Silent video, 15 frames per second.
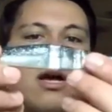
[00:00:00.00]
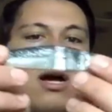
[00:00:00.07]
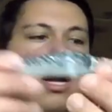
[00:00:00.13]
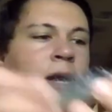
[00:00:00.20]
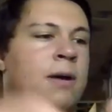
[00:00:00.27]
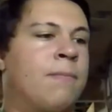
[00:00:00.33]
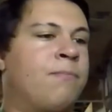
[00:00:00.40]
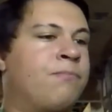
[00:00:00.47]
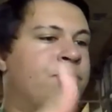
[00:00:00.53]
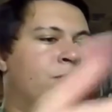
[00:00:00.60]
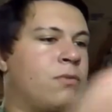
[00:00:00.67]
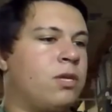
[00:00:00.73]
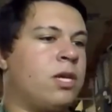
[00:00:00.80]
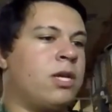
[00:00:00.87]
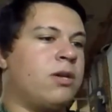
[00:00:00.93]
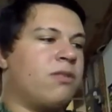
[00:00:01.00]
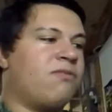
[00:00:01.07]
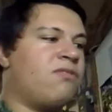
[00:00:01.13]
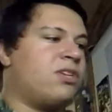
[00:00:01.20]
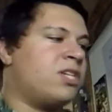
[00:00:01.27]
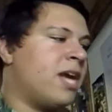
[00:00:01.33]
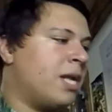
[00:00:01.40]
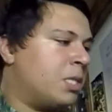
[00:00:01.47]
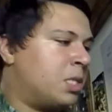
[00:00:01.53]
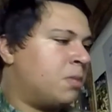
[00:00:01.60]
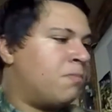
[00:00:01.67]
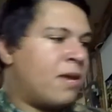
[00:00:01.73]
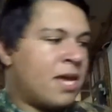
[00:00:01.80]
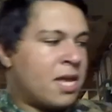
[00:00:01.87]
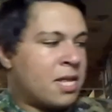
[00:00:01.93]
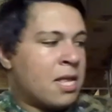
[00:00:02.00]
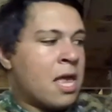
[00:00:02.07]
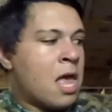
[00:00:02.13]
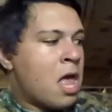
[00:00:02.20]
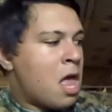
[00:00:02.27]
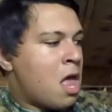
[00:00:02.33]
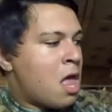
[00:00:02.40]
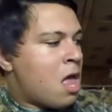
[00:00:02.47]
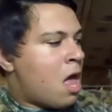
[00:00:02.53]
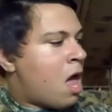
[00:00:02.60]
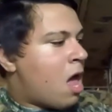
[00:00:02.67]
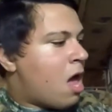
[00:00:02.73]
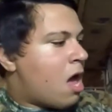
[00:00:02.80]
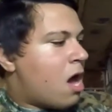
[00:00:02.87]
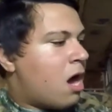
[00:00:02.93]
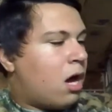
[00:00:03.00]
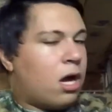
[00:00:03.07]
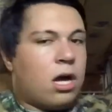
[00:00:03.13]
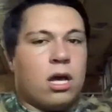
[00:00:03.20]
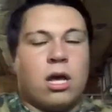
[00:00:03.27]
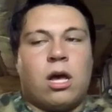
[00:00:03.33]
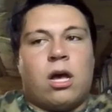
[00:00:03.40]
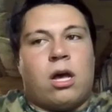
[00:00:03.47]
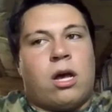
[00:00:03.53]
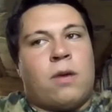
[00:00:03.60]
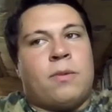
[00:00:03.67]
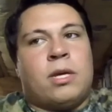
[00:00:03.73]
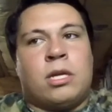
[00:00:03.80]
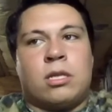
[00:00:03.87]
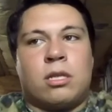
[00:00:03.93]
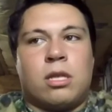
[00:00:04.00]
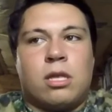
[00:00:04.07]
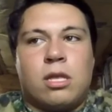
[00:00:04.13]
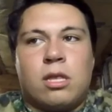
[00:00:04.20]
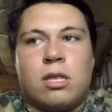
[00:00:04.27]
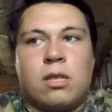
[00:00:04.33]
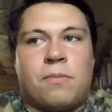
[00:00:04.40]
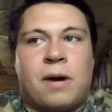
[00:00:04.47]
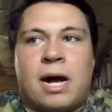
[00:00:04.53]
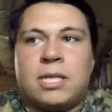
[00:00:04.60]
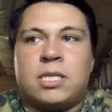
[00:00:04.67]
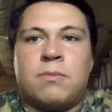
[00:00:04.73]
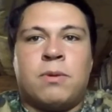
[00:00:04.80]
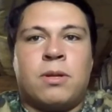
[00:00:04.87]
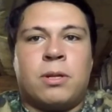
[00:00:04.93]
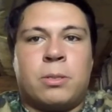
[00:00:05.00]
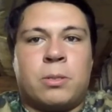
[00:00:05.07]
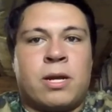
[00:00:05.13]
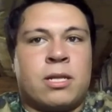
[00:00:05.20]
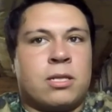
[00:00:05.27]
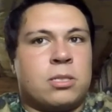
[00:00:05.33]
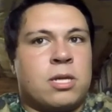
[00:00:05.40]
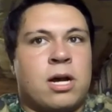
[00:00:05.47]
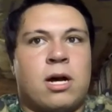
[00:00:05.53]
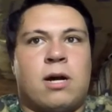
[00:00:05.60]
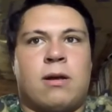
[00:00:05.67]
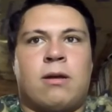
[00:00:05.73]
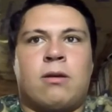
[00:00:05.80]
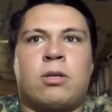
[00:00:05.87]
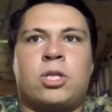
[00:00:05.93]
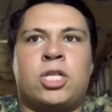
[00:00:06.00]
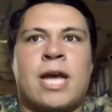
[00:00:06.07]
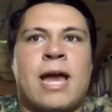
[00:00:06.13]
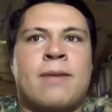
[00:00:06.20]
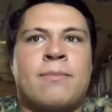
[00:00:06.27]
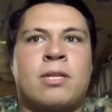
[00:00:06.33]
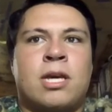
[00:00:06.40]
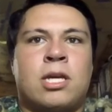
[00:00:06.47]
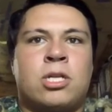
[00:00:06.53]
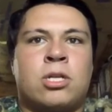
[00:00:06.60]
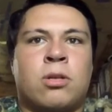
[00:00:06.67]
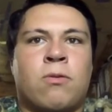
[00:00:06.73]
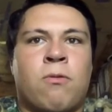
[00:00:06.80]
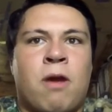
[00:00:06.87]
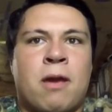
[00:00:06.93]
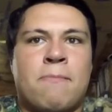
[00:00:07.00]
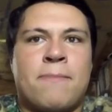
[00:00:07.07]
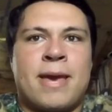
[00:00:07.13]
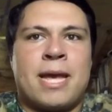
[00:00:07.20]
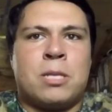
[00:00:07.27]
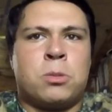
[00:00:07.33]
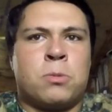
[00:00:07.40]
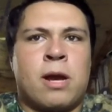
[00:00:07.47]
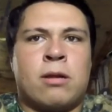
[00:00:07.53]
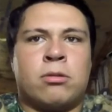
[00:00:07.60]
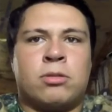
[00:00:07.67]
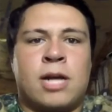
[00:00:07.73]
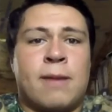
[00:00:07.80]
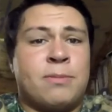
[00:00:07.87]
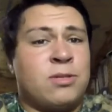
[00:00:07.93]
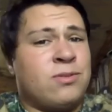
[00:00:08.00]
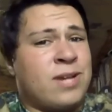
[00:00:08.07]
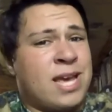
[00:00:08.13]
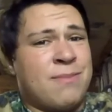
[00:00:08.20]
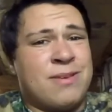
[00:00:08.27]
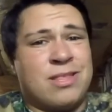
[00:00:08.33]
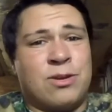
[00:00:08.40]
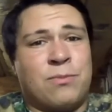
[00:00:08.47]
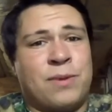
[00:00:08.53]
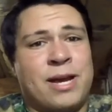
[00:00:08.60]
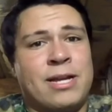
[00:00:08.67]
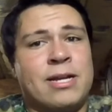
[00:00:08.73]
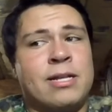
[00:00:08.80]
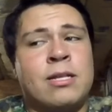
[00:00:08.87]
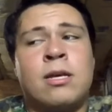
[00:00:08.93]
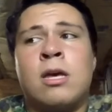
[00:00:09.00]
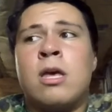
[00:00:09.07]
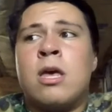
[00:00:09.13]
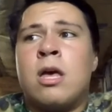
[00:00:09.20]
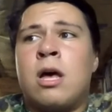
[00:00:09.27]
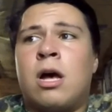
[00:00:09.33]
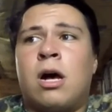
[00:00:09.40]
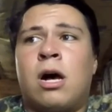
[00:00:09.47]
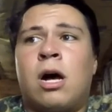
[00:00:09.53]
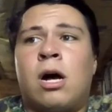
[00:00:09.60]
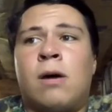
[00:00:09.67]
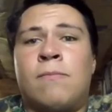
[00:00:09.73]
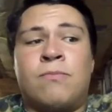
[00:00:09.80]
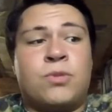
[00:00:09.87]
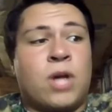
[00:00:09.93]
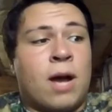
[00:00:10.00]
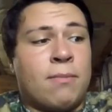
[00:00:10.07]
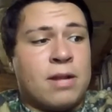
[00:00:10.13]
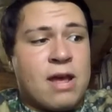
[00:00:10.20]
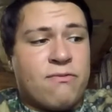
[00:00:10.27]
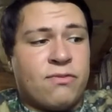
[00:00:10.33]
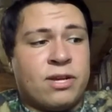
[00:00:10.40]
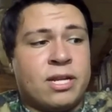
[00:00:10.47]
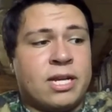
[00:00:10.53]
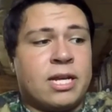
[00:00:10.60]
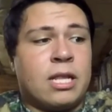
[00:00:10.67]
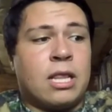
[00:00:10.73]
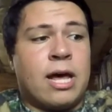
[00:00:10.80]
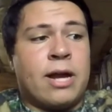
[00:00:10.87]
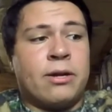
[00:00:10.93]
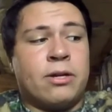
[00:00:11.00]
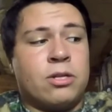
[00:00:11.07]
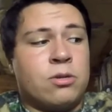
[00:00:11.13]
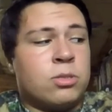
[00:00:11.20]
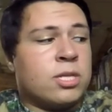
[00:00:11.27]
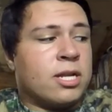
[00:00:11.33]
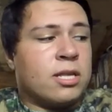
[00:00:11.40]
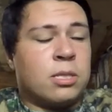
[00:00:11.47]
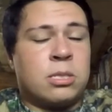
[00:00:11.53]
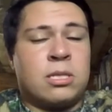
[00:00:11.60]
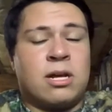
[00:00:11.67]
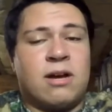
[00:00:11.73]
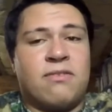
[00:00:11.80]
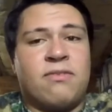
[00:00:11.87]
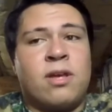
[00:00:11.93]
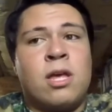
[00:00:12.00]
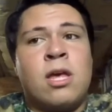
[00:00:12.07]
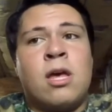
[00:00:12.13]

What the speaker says: the fish heads spin. I mean, the possibilities are endless. Shad imitation, crankbaits, rattle traps, you name it, they'll bite it. So I'm definitely going to get a lot of good use out of this stuff.